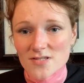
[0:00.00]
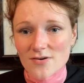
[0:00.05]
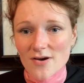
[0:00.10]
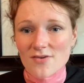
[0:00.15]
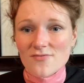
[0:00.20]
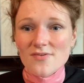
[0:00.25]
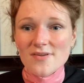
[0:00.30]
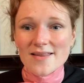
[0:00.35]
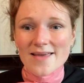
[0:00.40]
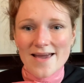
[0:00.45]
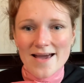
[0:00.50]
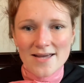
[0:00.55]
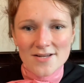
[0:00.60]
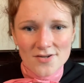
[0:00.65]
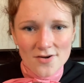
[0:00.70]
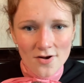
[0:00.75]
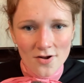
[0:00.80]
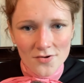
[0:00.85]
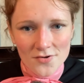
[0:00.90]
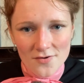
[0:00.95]
I really had to
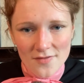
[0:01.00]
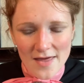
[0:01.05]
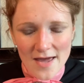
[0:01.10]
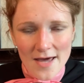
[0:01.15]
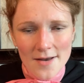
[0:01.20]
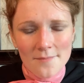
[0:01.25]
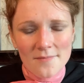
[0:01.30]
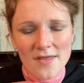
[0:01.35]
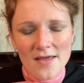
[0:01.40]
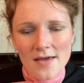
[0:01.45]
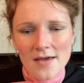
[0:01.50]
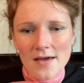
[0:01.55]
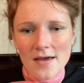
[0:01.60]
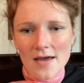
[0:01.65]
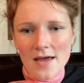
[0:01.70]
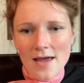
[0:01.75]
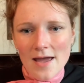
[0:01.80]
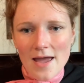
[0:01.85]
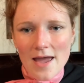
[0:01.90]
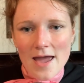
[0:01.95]
alter that.
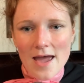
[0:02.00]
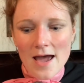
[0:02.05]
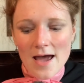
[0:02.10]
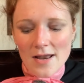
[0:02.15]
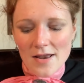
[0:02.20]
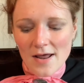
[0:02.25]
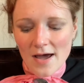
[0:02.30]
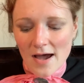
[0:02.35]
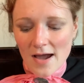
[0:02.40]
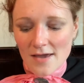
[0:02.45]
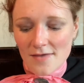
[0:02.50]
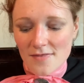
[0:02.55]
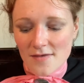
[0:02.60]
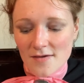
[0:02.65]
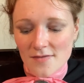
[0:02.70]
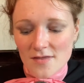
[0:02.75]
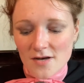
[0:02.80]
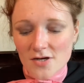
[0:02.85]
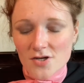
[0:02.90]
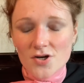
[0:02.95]
And I
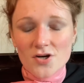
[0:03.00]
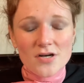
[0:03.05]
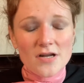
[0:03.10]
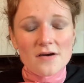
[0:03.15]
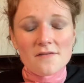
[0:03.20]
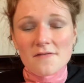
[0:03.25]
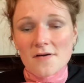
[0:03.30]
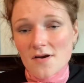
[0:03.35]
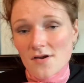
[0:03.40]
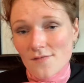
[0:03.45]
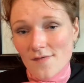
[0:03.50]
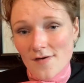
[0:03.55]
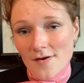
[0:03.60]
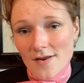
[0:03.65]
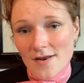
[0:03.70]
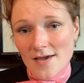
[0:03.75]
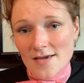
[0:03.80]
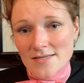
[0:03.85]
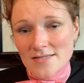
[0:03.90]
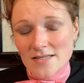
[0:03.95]
think that it turned out very, very
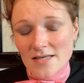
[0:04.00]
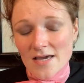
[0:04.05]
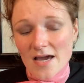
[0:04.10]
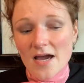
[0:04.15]
nicely.